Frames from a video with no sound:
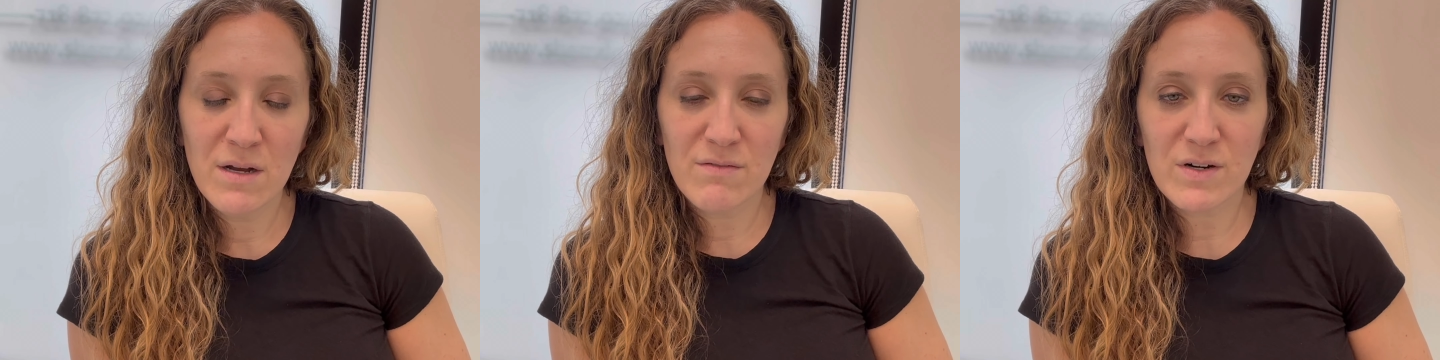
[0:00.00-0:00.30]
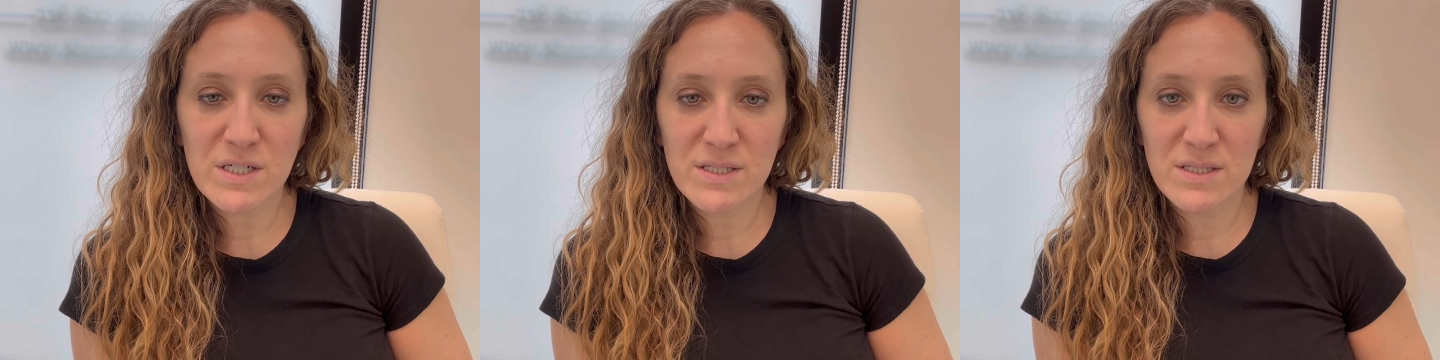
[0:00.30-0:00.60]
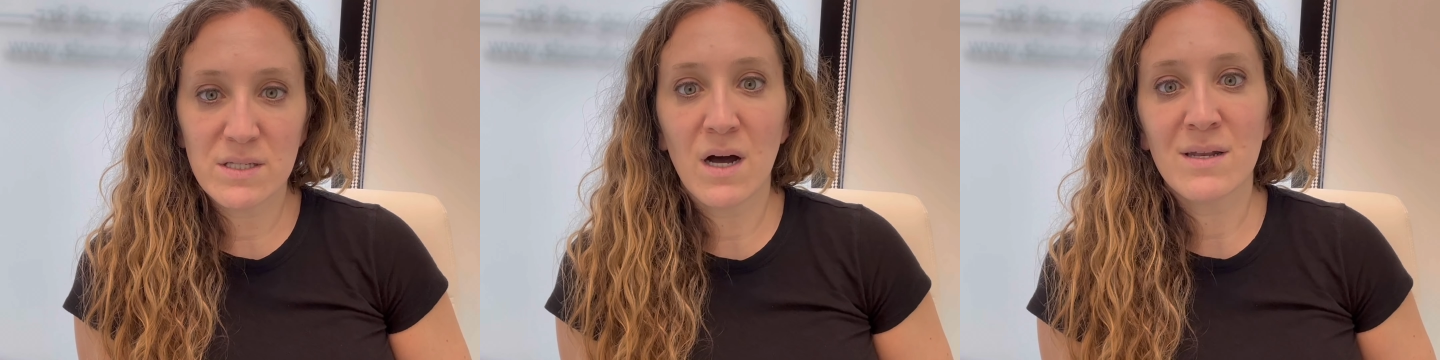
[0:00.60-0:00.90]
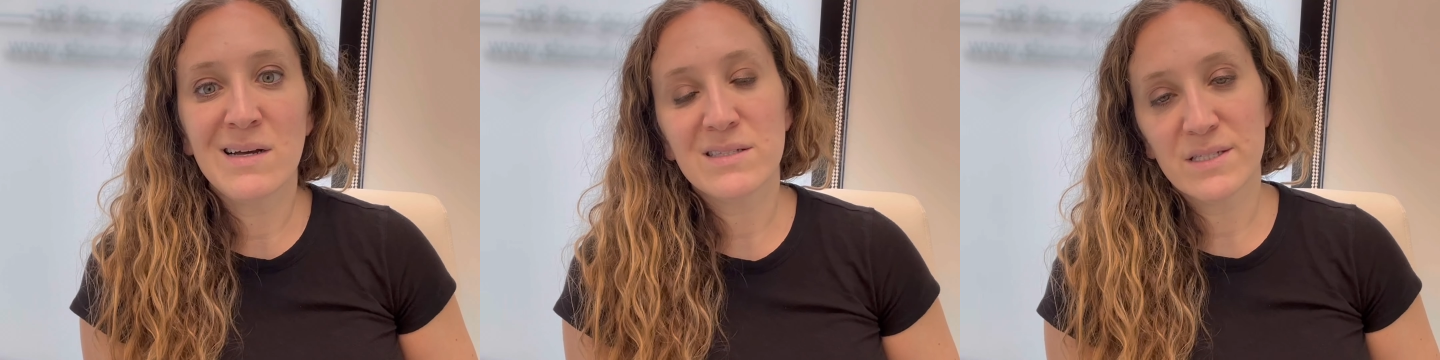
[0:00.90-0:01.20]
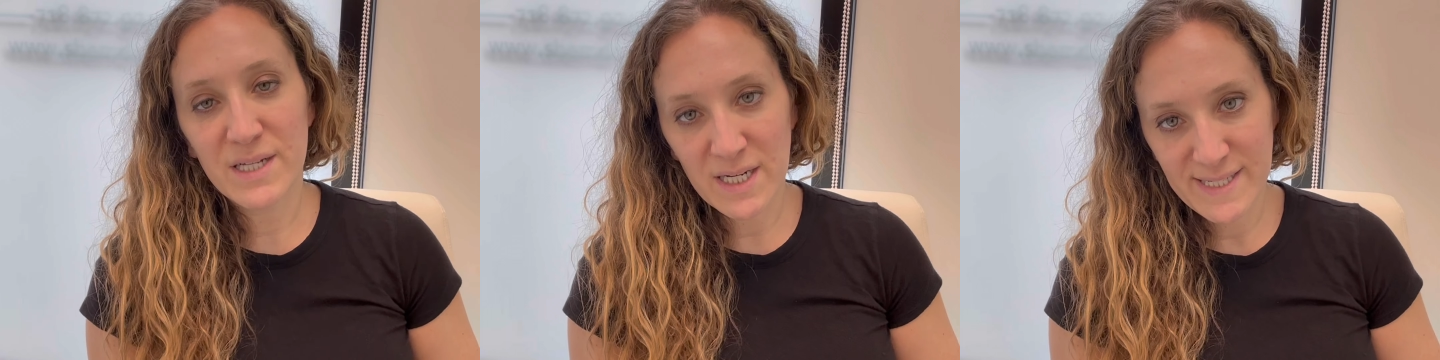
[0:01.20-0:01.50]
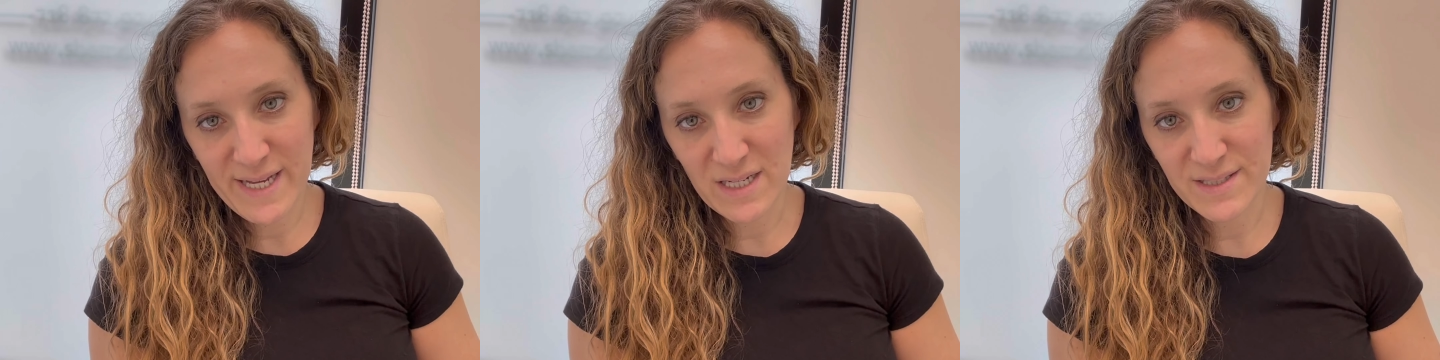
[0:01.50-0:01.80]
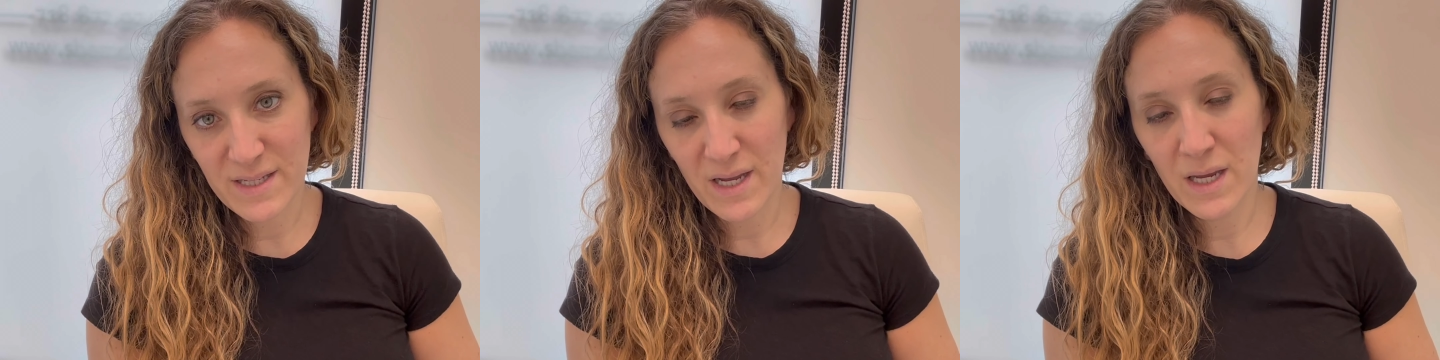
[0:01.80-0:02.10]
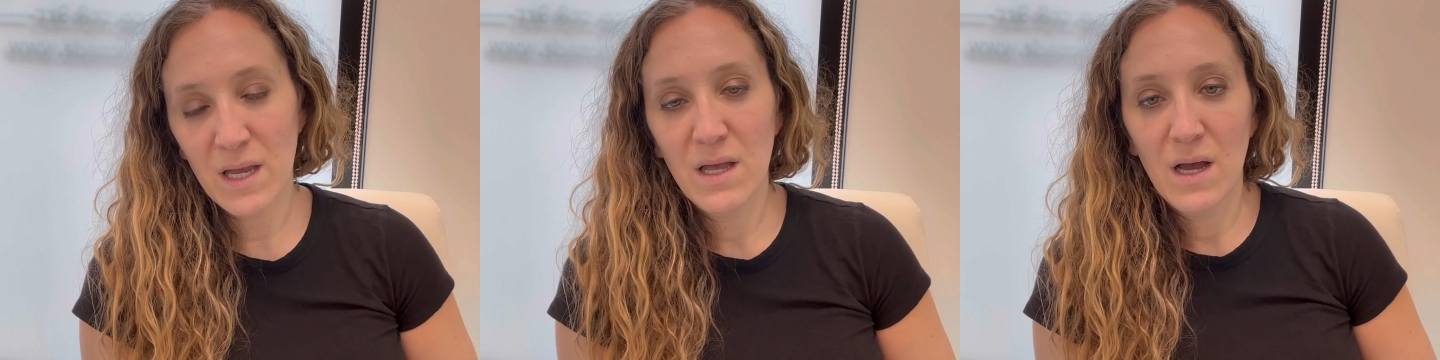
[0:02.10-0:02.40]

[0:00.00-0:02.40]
versus unnecessary testing.